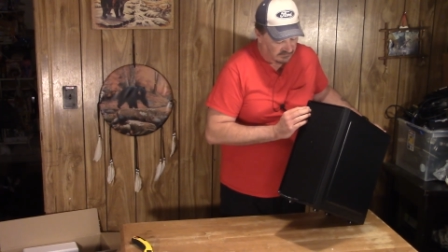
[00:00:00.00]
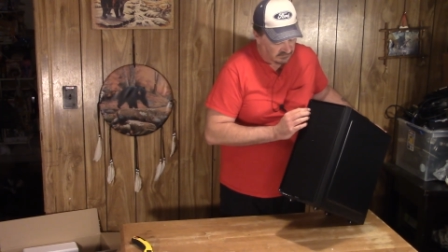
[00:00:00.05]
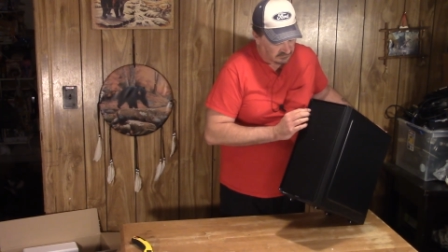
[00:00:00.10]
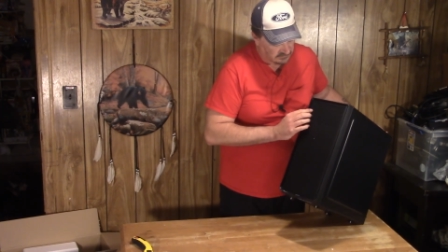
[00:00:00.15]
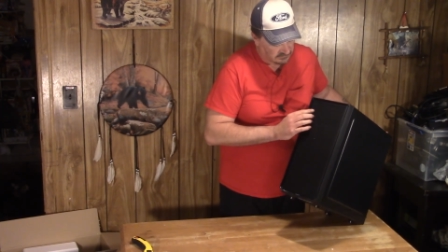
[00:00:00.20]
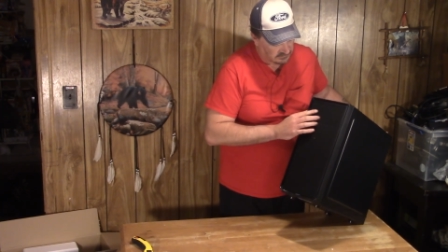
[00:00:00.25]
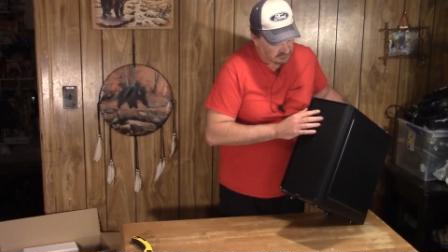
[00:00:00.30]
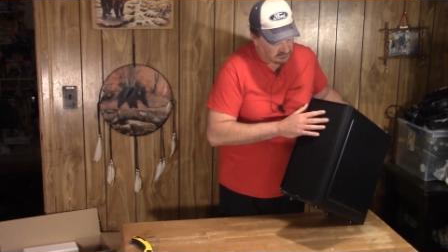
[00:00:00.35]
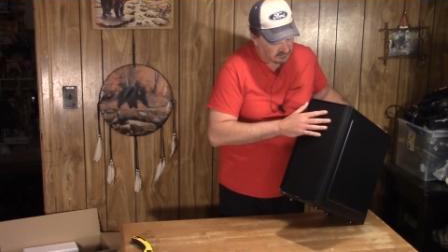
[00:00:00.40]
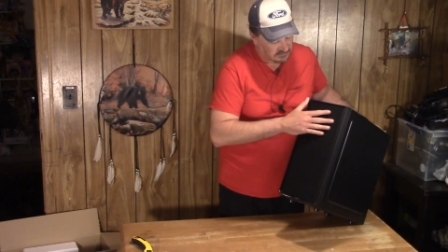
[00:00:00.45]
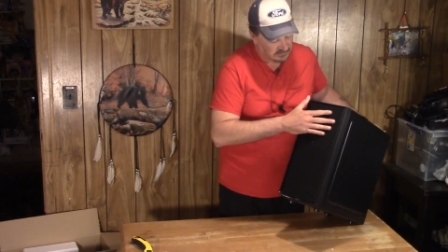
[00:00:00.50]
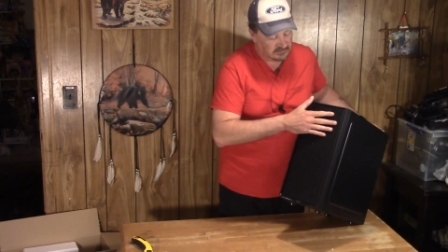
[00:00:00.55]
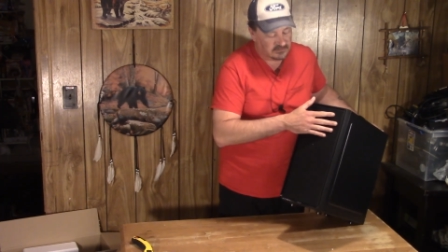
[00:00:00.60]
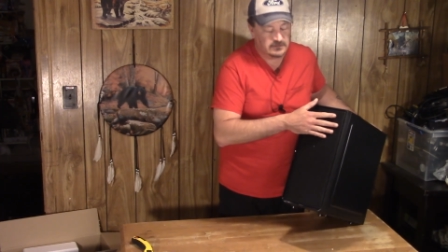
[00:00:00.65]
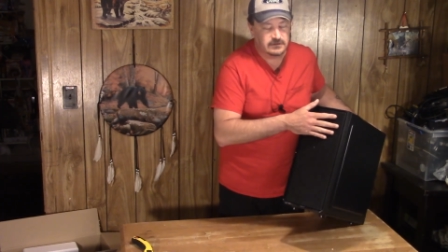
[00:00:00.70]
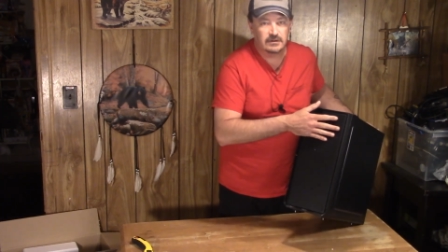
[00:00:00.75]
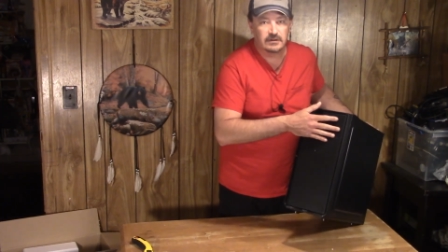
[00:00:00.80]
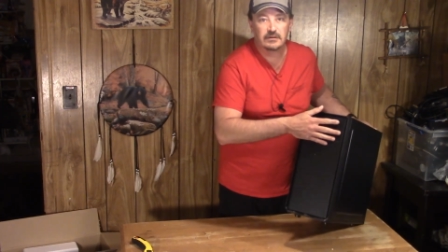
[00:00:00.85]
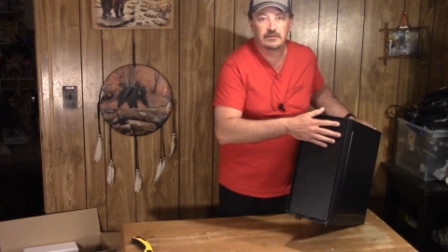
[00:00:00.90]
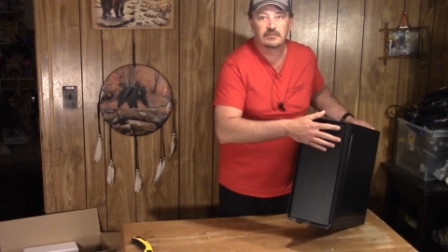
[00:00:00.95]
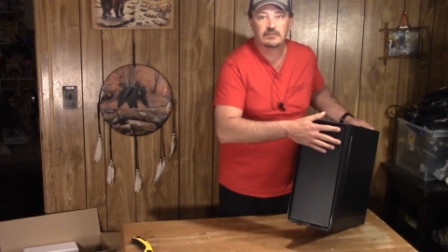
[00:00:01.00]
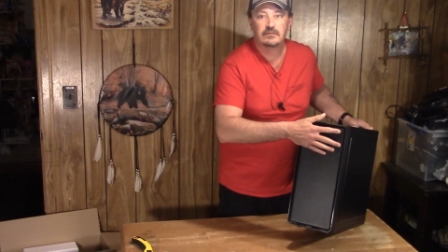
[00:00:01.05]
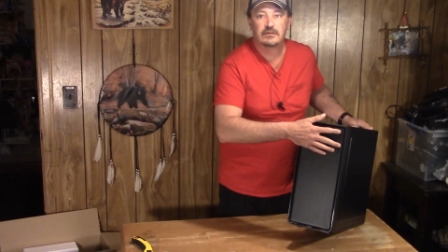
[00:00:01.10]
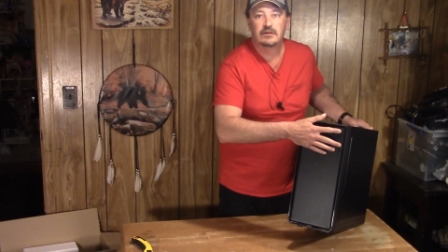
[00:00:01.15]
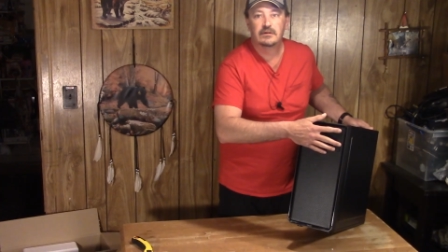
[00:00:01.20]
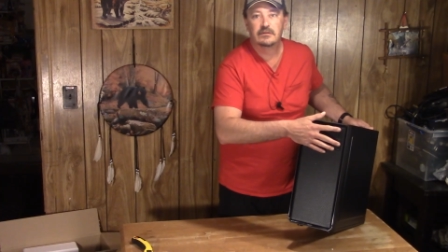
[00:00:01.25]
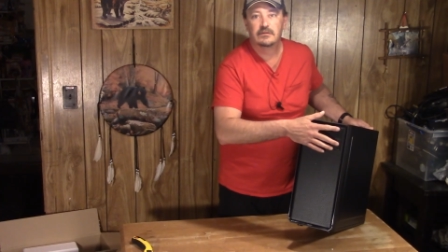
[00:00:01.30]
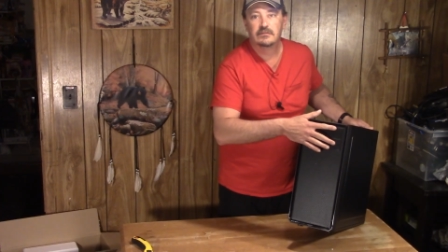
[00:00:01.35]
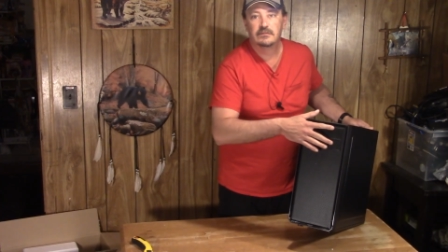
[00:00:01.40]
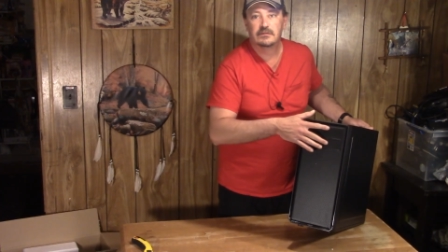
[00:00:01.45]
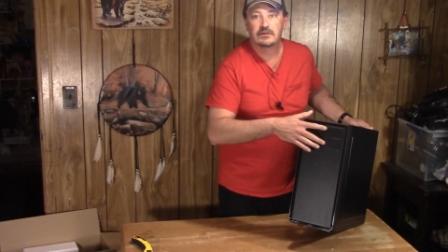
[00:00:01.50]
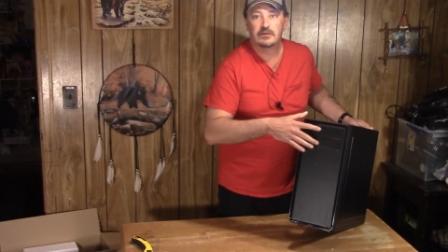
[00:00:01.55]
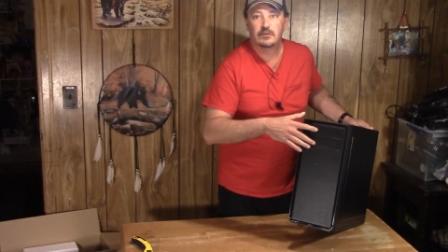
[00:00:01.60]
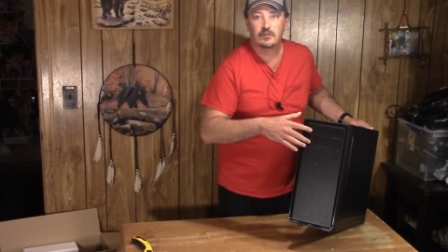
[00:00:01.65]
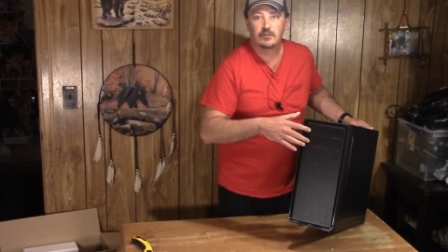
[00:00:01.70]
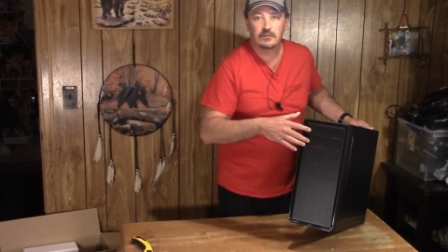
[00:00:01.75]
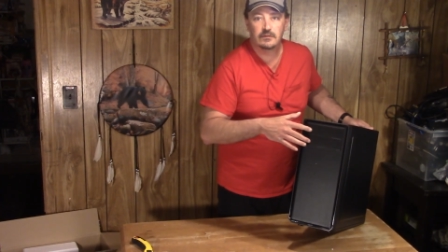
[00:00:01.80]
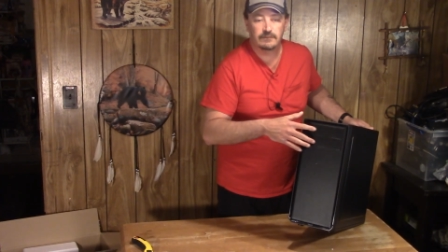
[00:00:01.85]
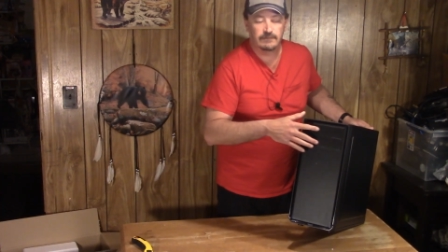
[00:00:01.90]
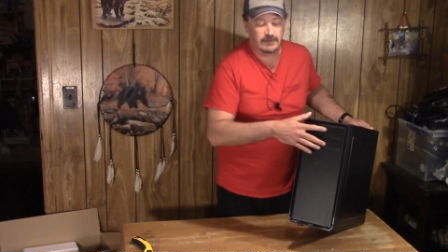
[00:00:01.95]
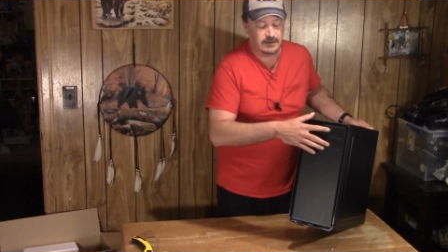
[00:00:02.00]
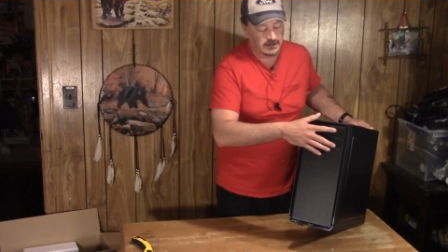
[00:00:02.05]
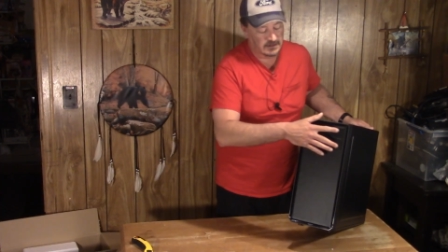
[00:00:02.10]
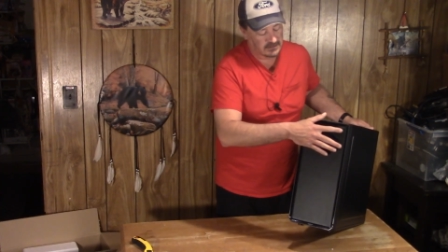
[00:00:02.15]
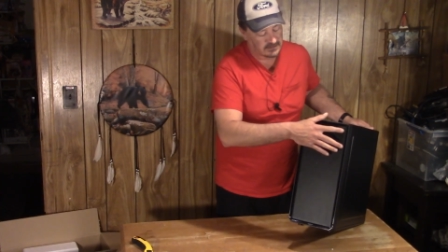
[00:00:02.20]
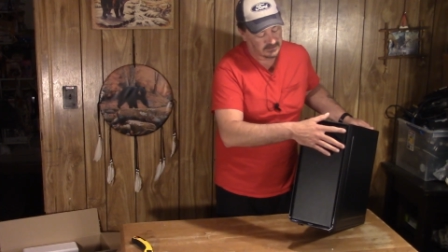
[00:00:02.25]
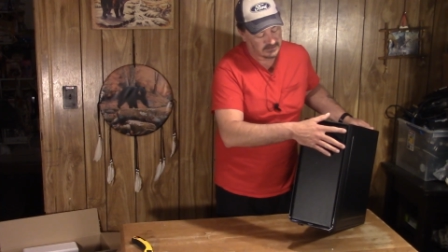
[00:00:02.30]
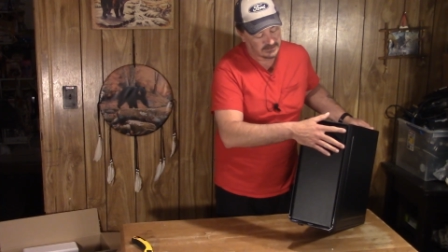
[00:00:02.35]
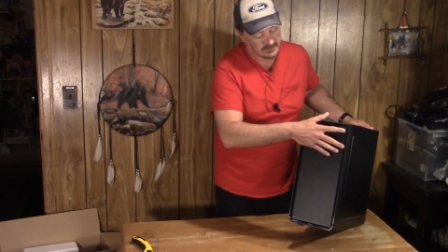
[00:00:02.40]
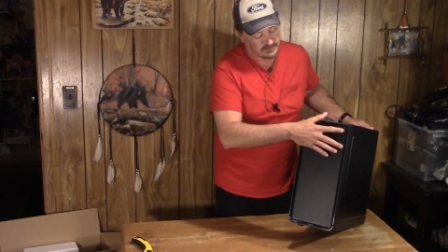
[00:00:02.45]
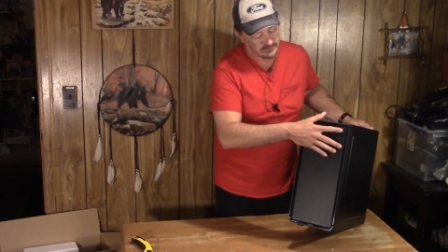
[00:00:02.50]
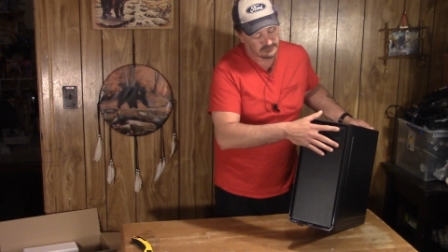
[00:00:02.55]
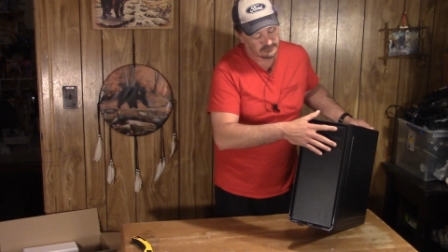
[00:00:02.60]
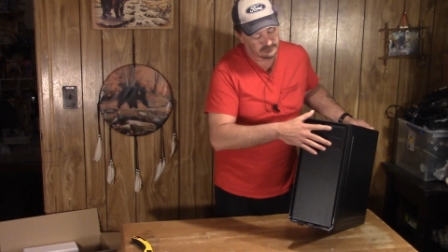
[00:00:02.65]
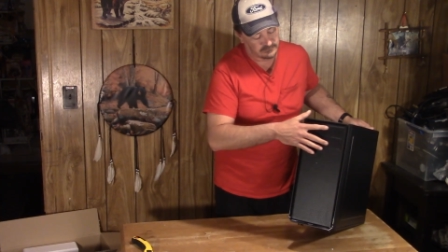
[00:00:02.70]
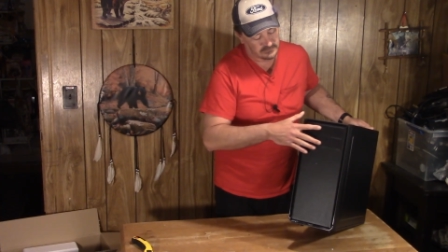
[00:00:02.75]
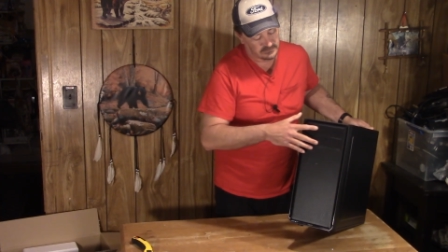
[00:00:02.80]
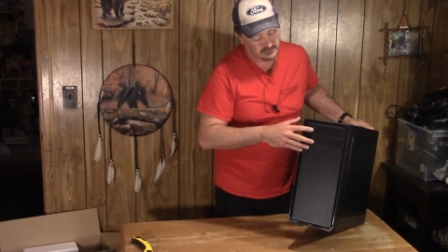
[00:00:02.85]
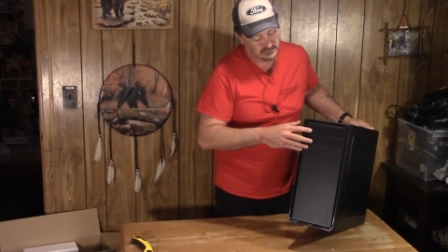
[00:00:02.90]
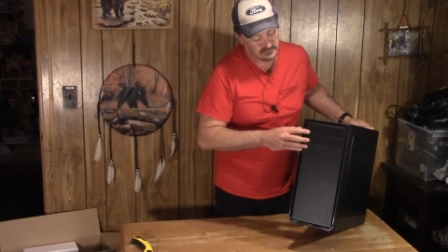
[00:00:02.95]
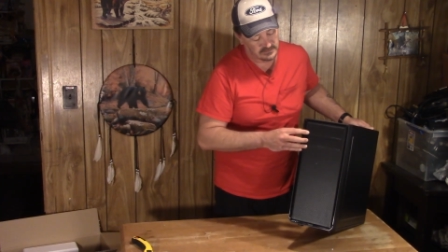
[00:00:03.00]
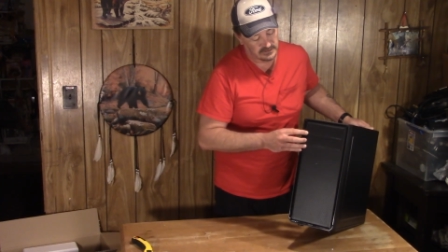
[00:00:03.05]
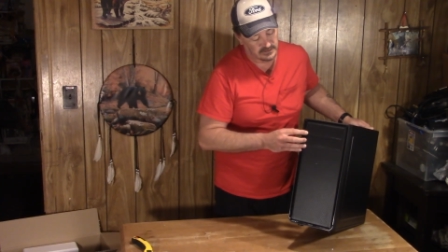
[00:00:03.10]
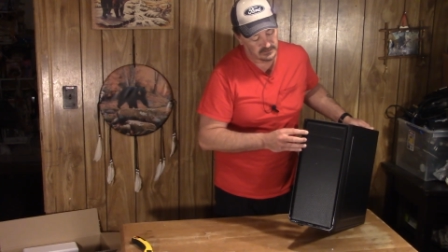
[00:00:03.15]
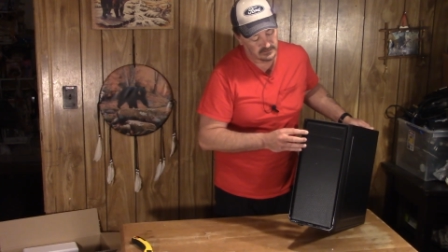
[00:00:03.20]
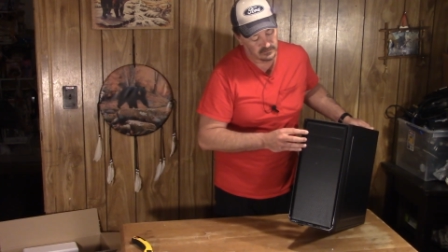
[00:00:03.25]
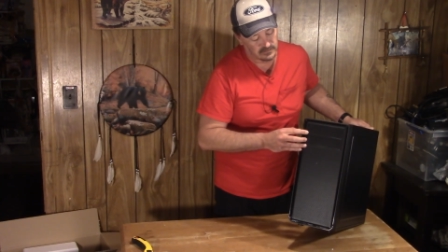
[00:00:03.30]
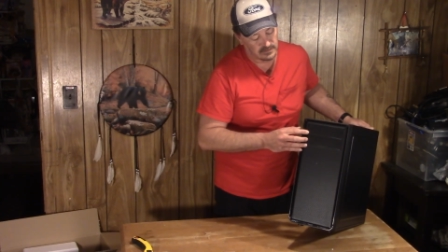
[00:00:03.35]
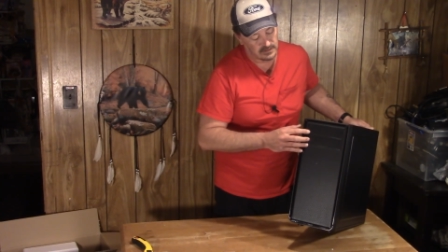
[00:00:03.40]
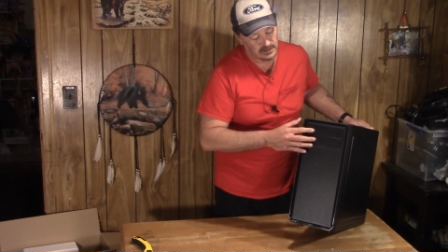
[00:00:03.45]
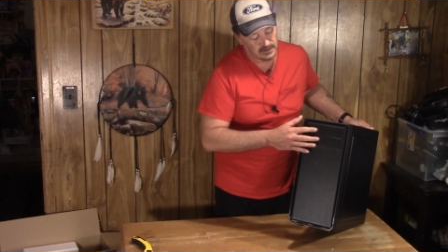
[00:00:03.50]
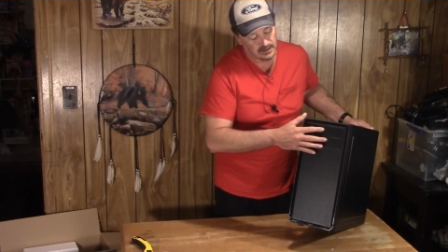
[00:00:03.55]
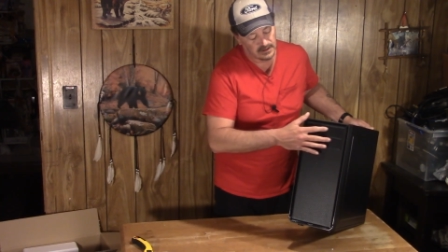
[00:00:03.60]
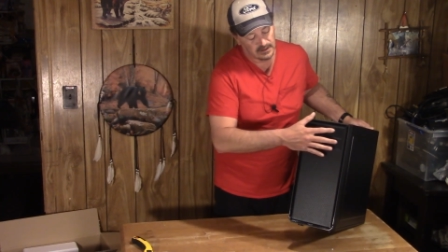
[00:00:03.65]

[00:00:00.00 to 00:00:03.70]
it with your two, two and a quarter, five, uh, yeah, with two,